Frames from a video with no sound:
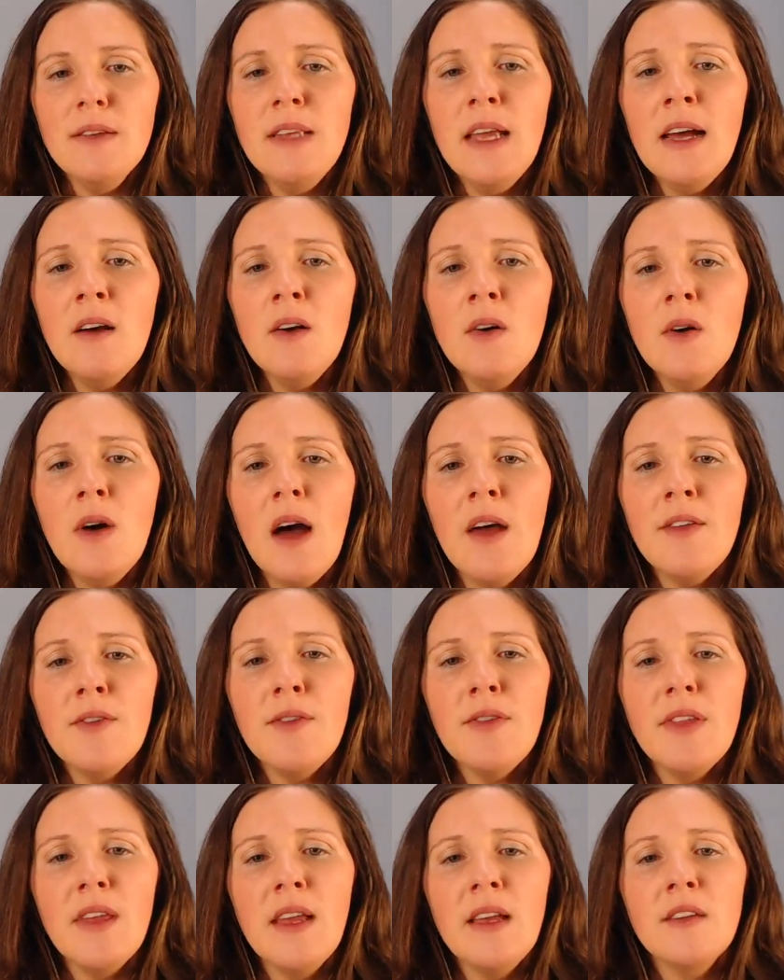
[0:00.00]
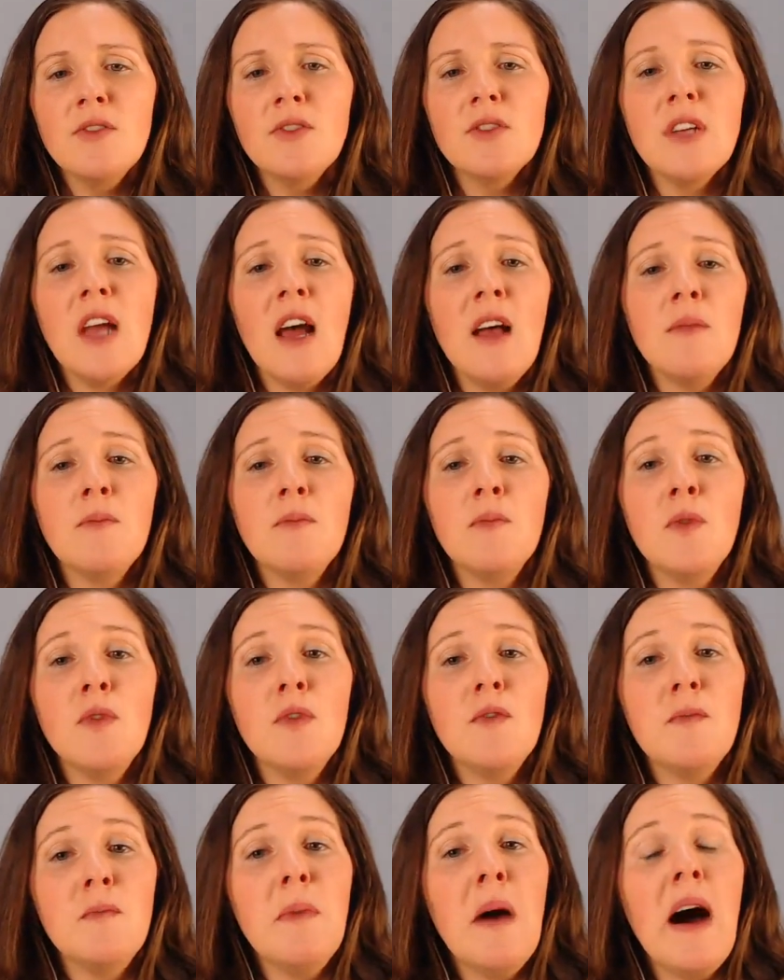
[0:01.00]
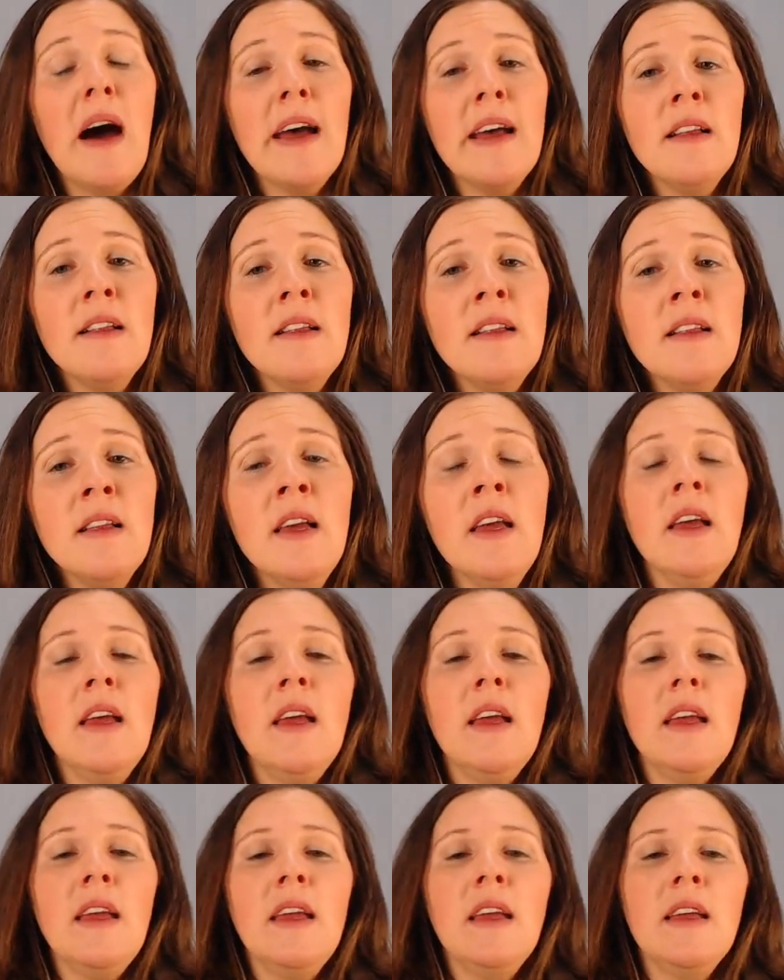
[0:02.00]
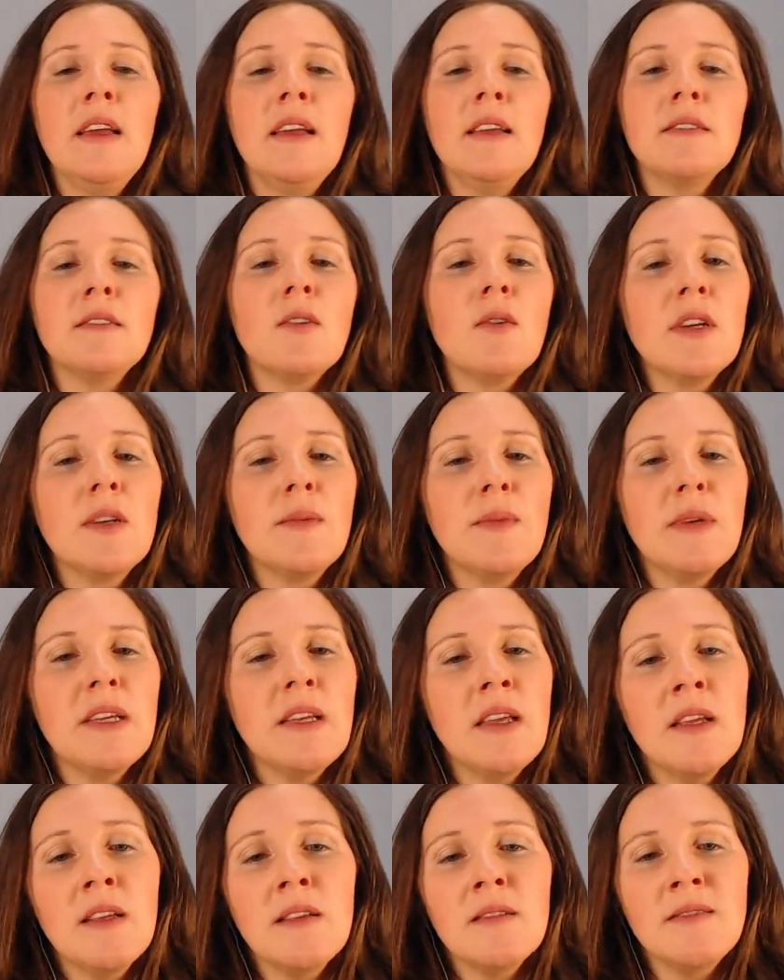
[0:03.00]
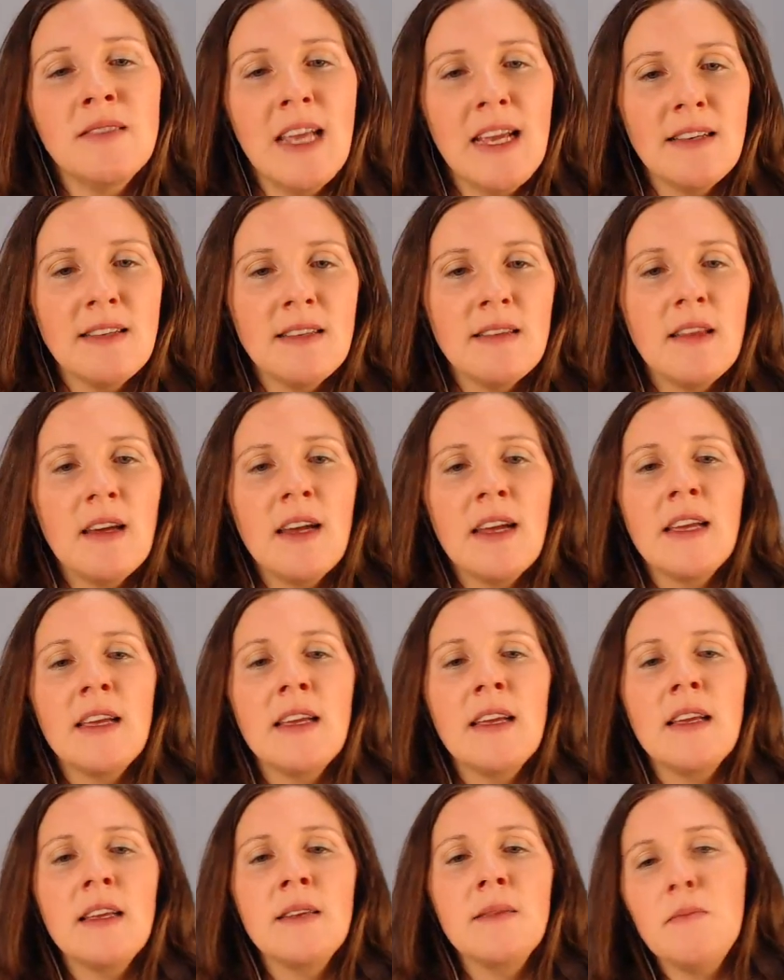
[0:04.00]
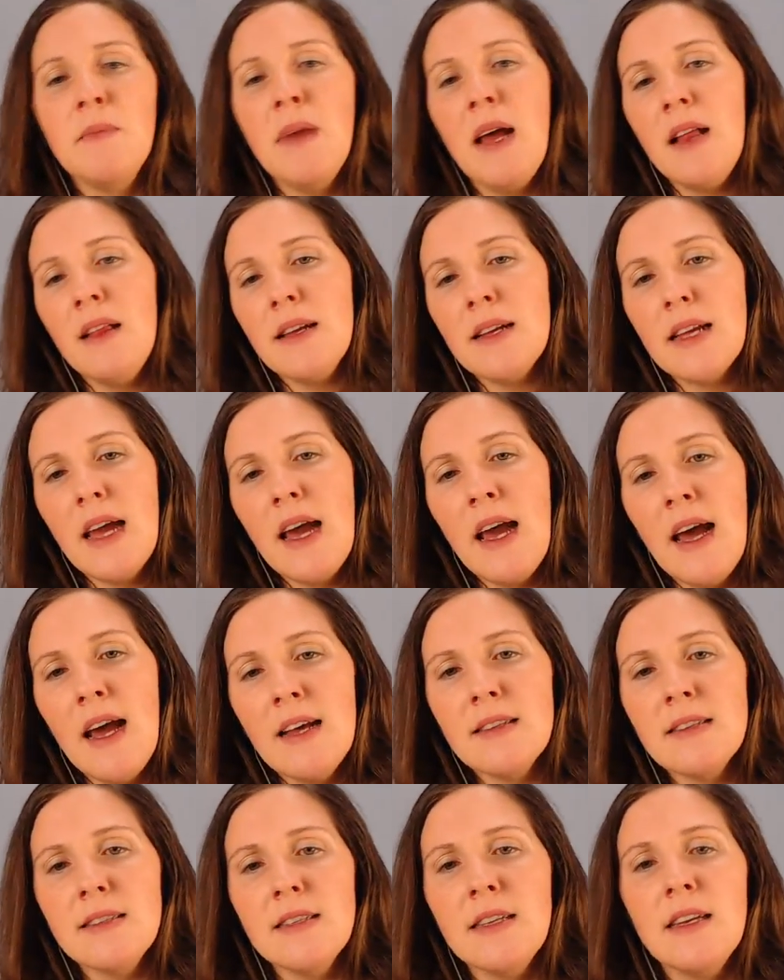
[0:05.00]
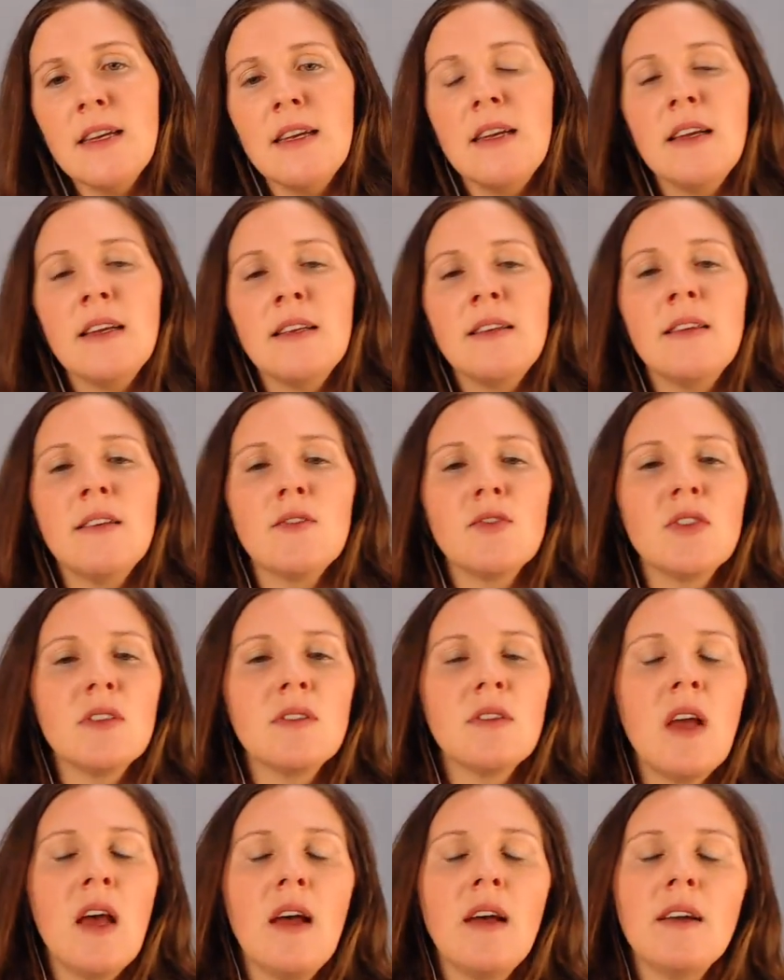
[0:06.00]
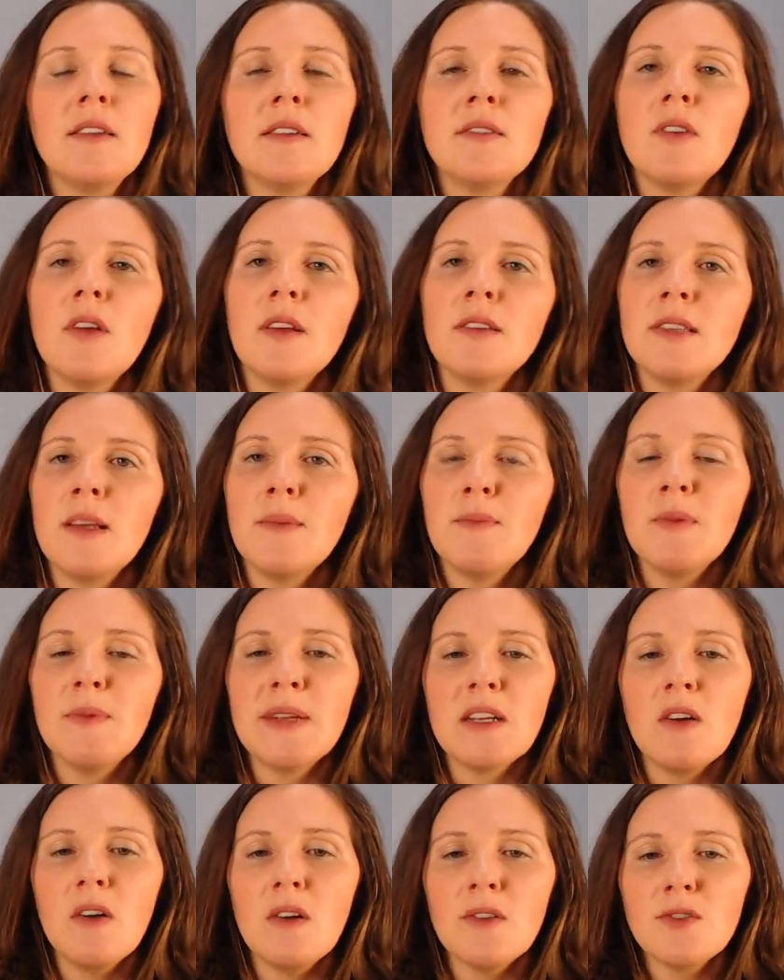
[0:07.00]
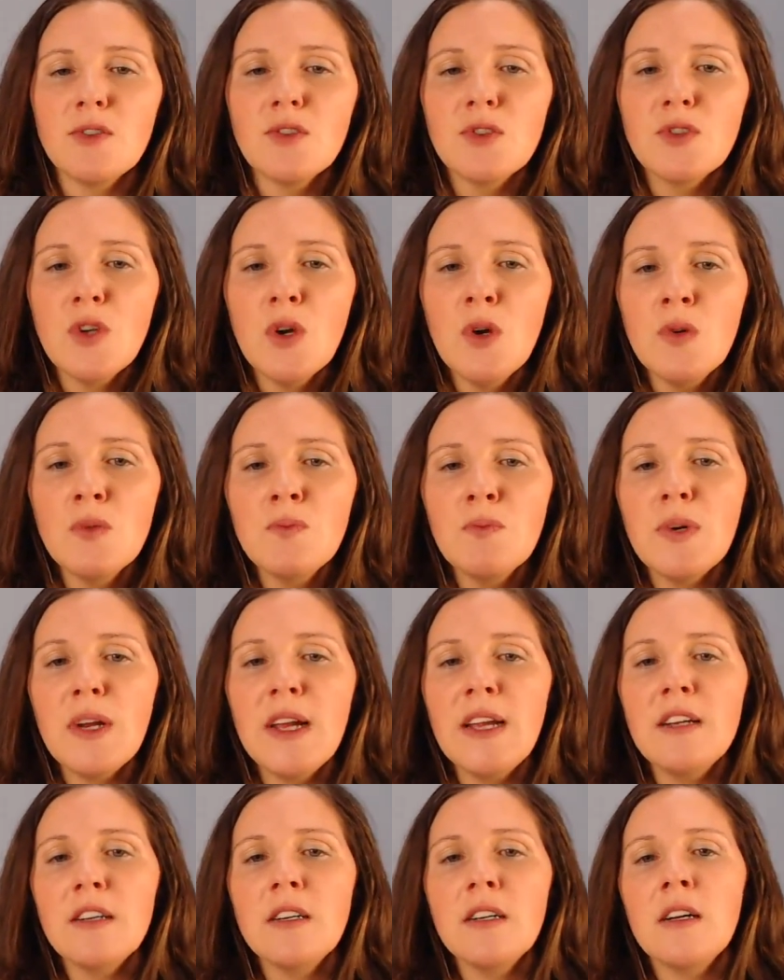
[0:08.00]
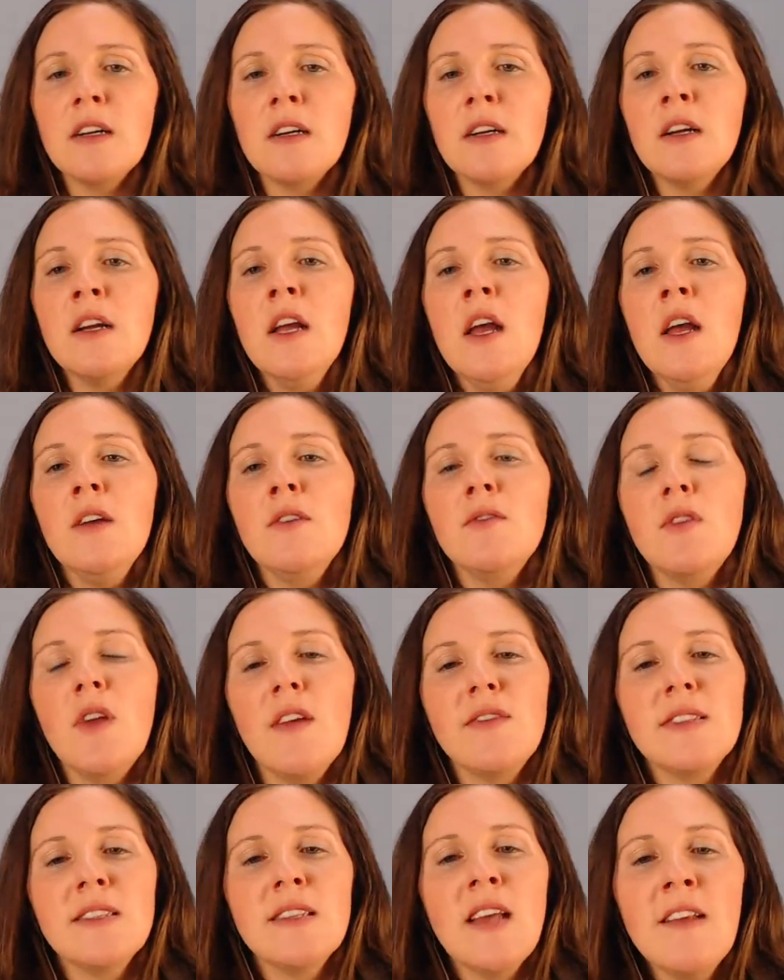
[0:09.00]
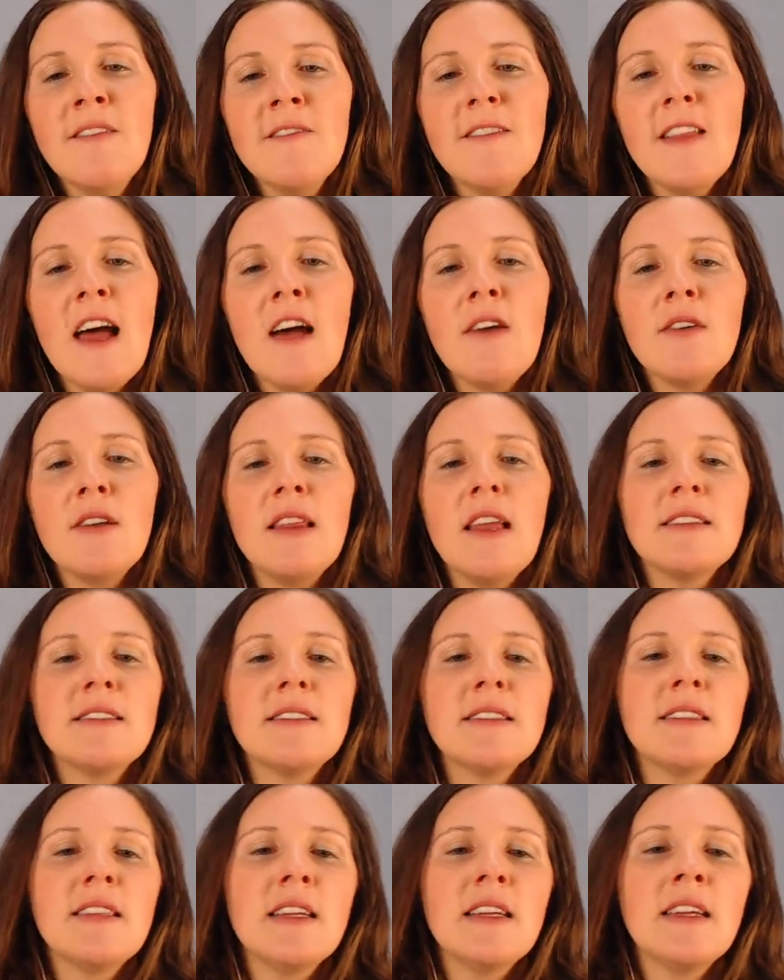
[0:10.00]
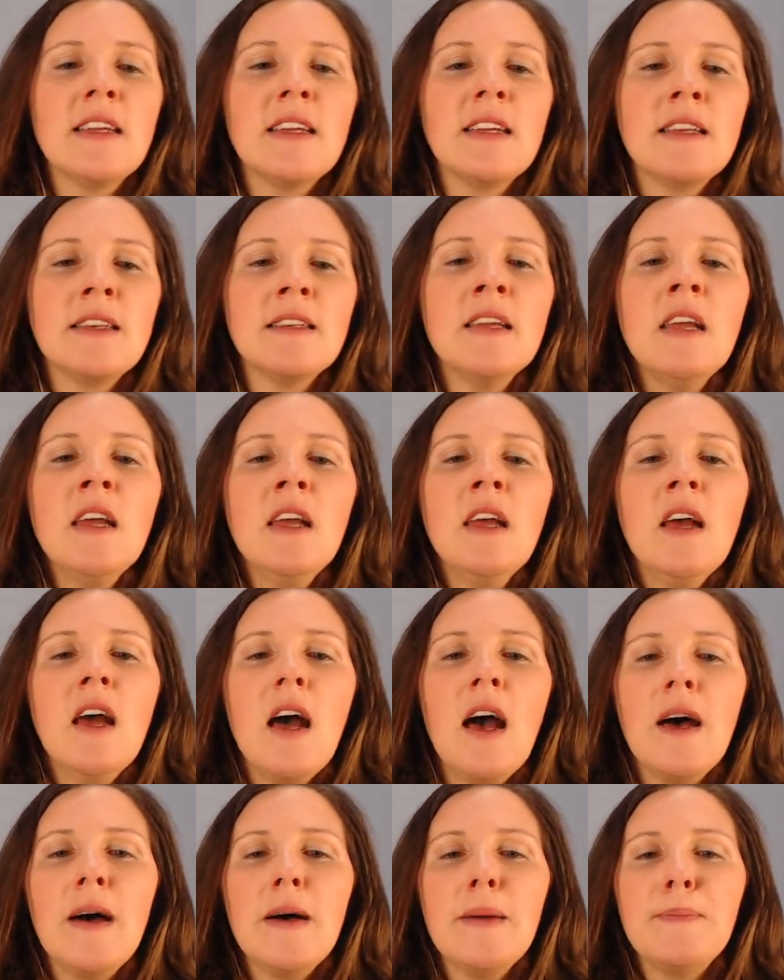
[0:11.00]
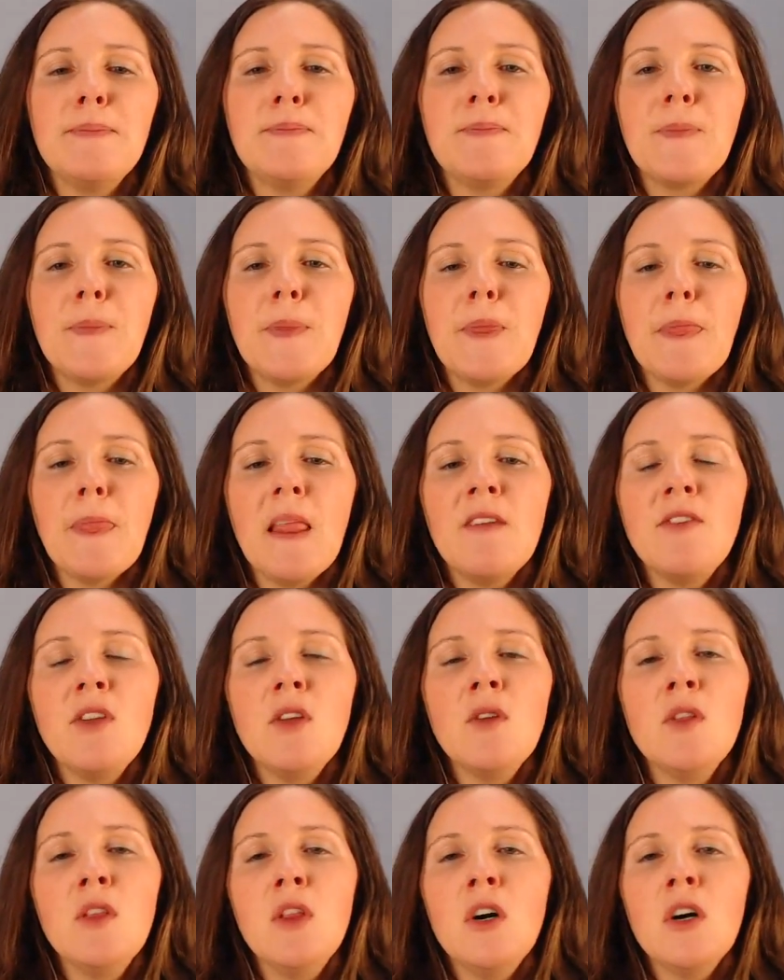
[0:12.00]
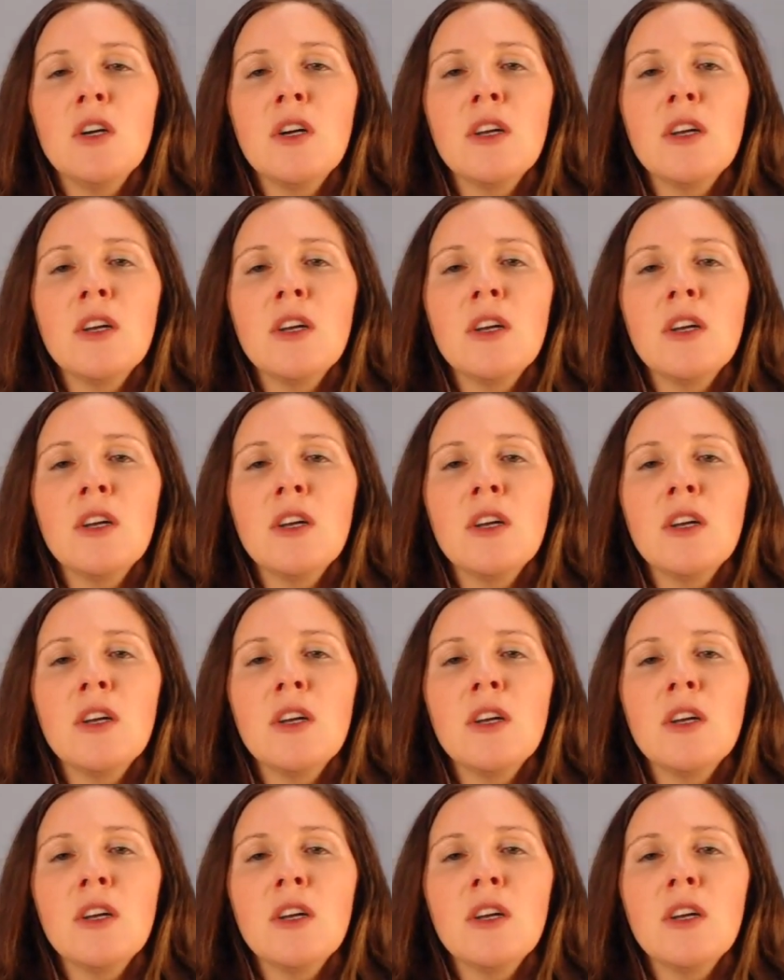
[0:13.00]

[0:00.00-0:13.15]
Now, other things to help move bile is going to be dandelion, malic acid. There's a supplement called Stonebreaker. You have sunflower lecithin. If you